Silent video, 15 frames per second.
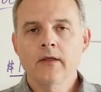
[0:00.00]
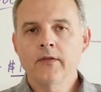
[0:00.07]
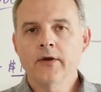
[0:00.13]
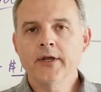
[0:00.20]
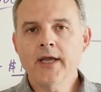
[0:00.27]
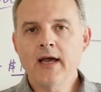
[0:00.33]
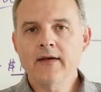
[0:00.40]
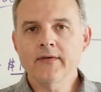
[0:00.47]

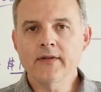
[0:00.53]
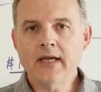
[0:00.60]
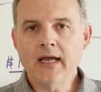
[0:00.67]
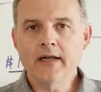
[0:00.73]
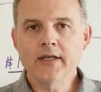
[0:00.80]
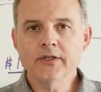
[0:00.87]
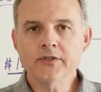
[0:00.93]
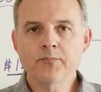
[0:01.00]
There you have it.
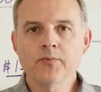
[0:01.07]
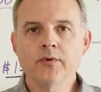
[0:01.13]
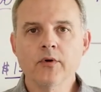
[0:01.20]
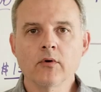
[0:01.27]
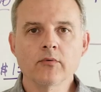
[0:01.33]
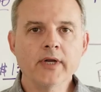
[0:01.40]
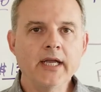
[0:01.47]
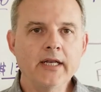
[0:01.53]
That is
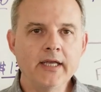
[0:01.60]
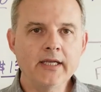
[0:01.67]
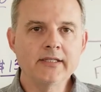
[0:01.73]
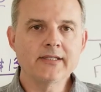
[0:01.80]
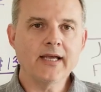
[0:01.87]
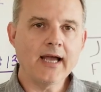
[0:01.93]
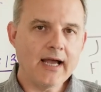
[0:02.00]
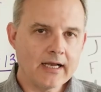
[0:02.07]

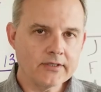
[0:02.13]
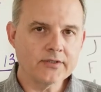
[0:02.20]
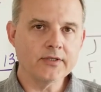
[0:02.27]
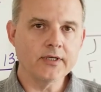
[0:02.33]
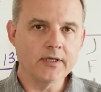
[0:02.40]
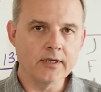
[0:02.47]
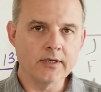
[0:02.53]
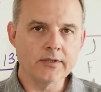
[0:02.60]
prorating
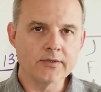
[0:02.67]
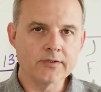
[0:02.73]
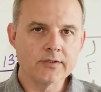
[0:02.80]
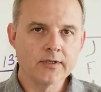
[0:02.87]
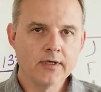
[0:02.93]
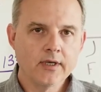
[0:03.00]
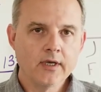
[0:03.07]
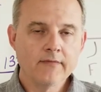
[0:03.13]

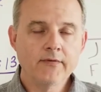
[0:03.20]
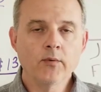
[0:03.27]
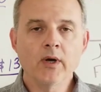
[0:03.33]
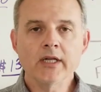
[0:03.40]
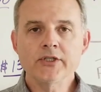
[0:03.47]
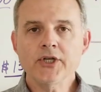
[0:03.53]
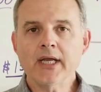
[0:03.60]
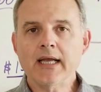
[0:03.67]
taxes. If you
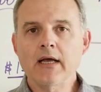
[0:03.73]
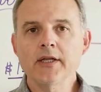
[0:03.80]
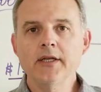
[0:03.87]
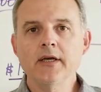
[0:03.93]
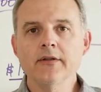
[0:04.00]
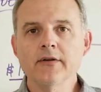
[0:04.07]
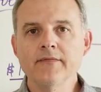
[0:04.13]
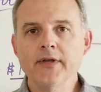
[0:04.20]
want to check out
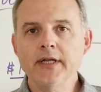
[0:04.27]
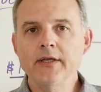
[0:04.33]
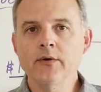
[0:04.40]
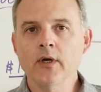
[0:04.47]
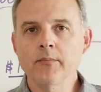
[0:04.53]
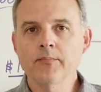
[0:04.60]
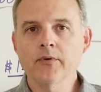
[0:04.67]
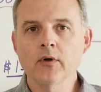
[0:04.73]
another
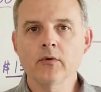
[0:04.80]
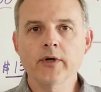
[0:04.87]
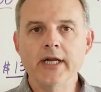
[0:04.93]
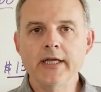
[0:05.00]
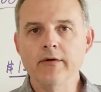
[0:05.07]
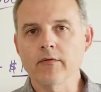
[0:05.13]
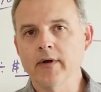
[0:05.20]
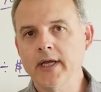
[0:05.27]
video on
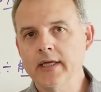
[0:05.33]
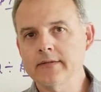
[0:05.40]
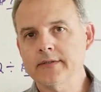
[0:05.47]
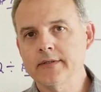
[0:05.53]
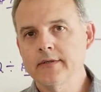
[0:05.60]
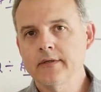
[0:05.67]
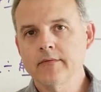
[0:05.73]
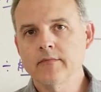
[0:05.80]
prorating
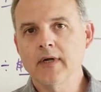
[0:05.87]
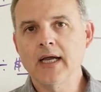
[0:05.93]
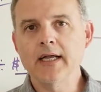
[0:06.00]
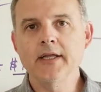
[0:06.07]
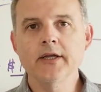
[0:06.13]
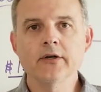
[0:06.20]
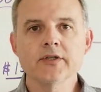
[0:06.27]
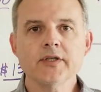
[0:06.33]
rent,
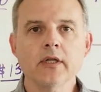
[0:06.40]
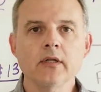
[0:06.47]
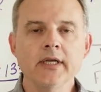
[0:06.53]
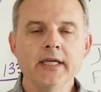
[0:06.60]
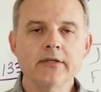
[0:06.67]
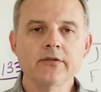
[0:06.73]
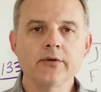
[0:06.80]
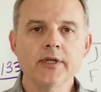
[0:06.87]
right here is a
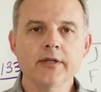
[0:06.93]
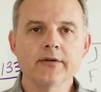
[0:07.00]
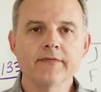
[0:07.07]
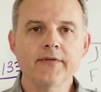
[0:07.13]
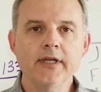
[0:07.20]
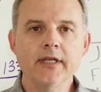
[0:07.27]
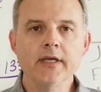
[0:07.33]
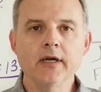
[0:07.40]
link to
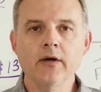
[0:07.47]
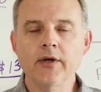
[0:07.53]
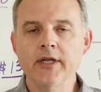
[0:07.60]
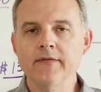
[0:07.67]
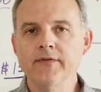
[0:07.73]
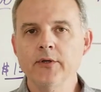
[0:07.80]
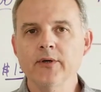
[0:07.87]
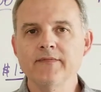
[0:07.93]
another video.
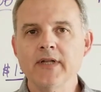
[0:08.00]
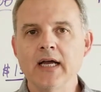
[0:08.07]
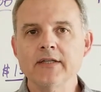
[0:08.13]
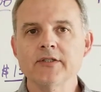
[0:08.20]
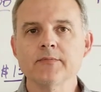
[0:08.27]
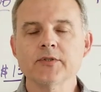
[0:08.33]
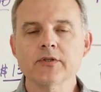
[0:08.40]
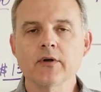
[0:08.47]
And if you have
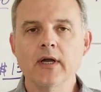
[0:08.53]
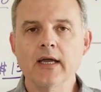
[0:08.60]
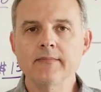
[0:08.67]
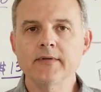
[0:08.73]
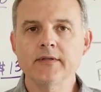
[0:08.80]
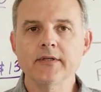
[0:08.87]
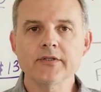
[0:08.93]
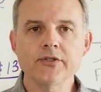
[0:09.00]
not
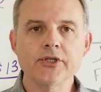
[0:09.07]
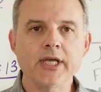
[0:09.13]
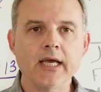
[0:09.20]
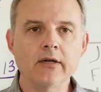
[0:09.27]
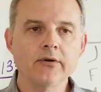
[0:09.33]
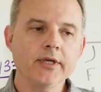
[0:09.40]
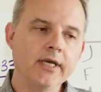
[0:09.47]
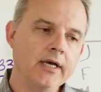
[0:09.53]
subscribed to this
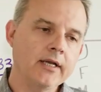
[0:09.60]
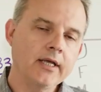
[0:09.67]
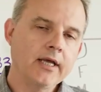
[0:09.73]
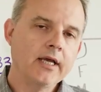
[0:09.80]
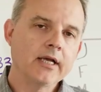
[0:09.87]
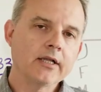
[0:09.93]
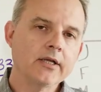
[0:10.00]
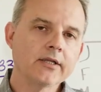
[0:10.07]
channel yet,
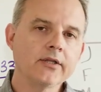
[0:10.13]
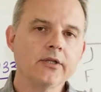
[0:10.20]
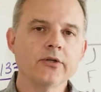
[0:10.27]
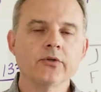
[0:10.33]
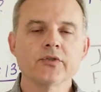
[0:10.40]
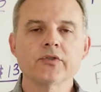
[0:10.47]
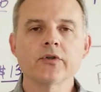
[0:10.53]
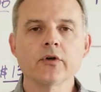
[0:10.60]
click the
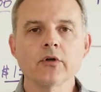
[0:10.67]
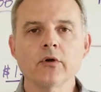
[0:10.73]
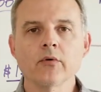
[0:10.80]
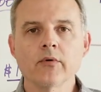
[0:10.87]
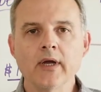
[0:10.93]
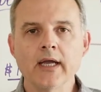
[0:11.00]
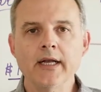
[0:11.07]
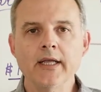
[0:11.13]
little
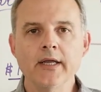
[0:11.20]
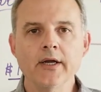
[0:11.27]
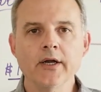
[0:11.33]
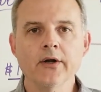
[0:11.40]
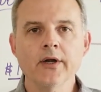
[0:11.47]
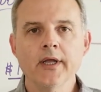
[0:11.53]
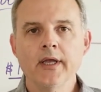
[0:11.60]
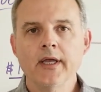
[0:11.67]
circle right
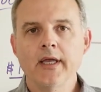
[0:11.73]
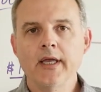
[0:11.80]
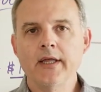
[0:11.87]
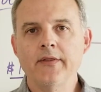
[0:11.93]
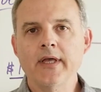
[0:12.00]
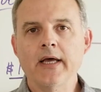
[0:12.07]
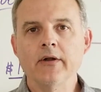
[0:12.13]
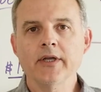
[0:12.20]
here
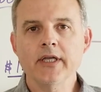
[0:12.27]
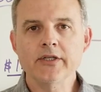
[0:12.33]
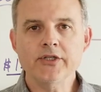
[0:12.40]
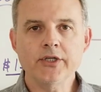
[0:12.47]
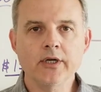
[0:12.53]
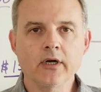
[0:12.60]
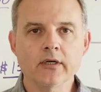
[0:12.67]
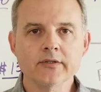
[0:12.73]
and that'll
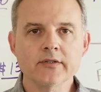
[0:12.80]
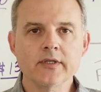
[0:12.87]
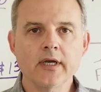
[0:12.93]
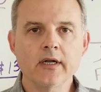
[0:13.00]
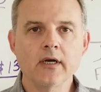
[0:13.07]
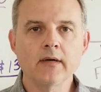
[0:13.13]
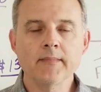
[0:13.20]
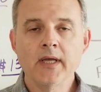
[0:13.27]
get you all
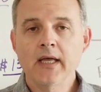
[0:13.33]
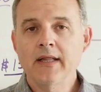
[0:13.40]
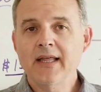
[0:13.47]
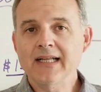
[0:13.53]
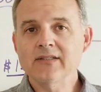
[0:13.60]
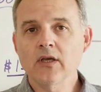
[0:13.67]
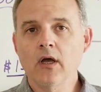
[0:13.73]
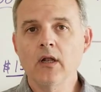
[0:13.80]
set up.
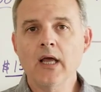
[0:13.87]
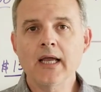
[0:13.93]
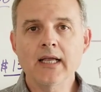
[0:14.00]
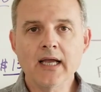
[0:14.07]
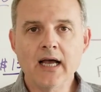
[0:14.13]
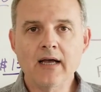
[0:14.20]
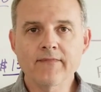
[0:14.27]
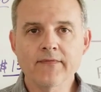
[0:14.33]
That's all I
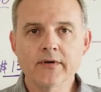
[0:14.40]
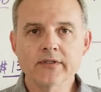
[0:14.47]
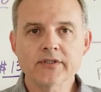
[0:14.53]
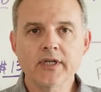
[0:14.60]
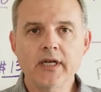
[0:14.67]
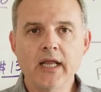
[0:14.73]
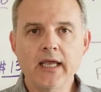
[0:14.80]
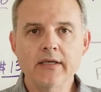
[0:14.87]
got for
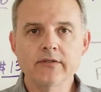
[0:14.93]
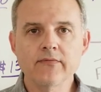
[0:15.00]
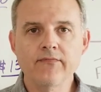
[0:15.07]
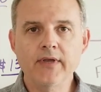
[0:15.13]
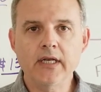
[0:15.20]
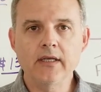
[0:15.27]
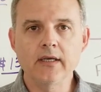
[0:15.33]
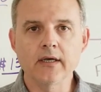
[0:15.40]
today's
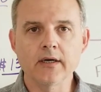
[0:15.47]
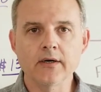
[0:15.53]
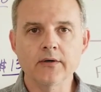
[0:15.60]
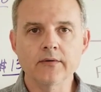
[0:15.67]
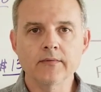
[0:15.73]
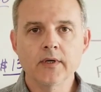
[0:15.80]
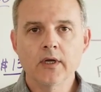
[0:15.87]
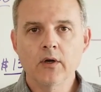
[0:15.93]

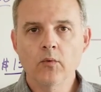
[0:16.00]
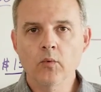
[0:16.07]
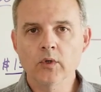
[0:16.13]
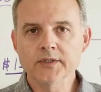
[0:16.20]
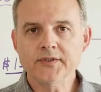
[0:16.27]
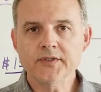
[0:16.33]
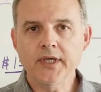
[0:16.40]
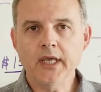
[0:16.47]
video.
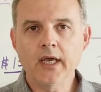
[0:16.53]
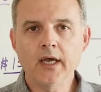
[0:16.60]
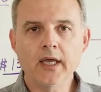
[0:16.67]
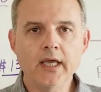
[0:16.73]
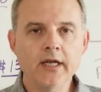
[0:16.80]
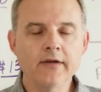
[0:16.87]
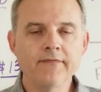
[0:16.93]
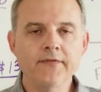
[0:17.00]
We'll see you
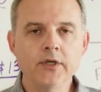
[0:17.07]
in a